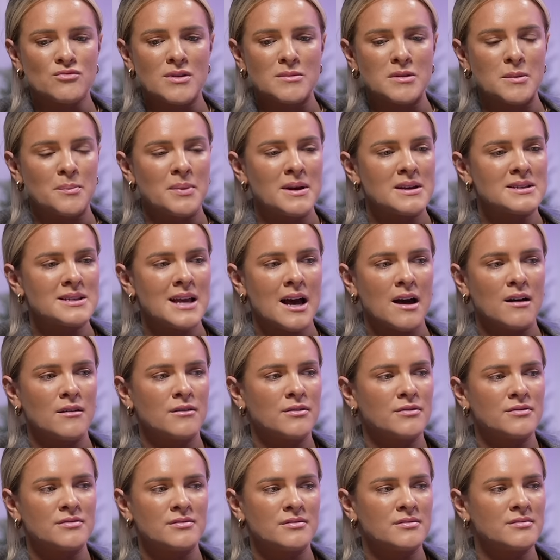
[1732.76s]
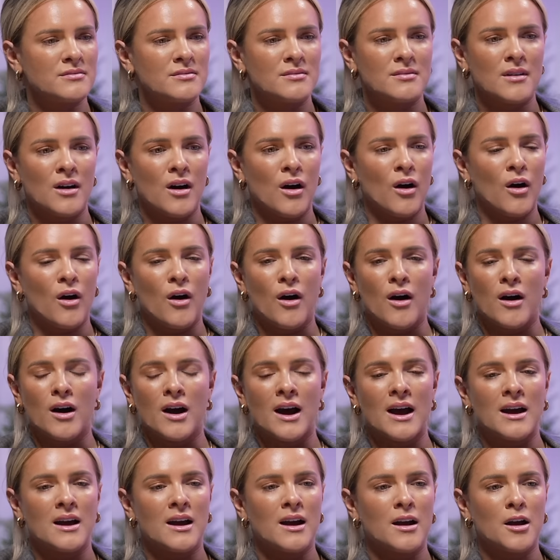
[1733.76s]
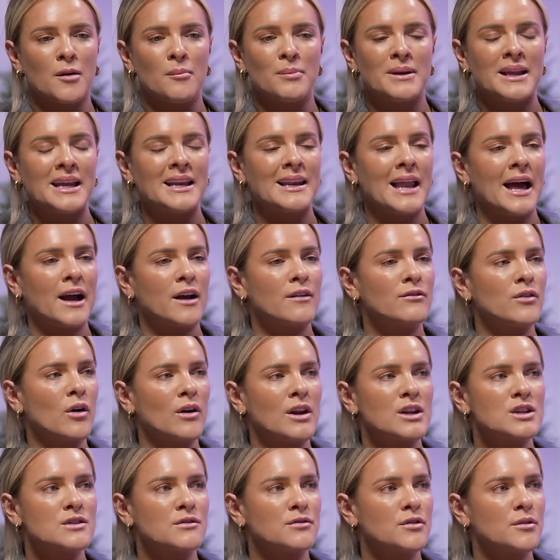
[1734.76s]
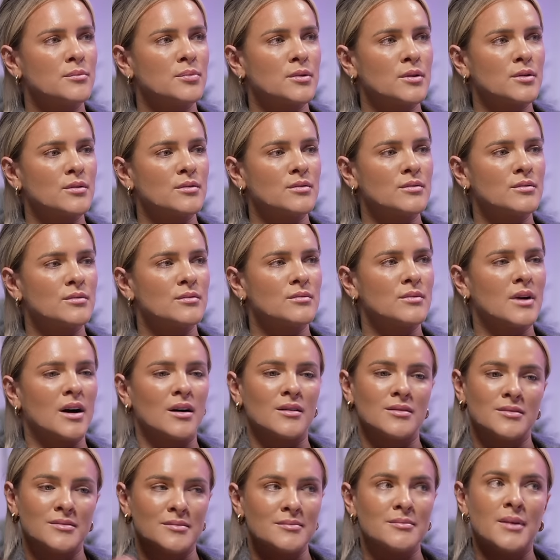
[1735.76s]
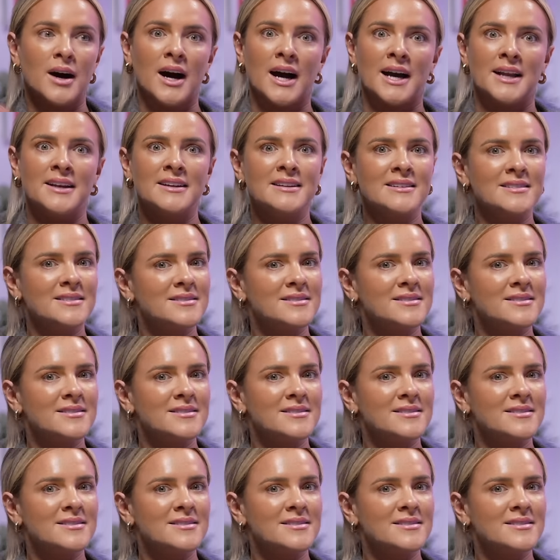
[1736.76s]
rip the piss out of our complete lack of knowledge of football. Well, mine.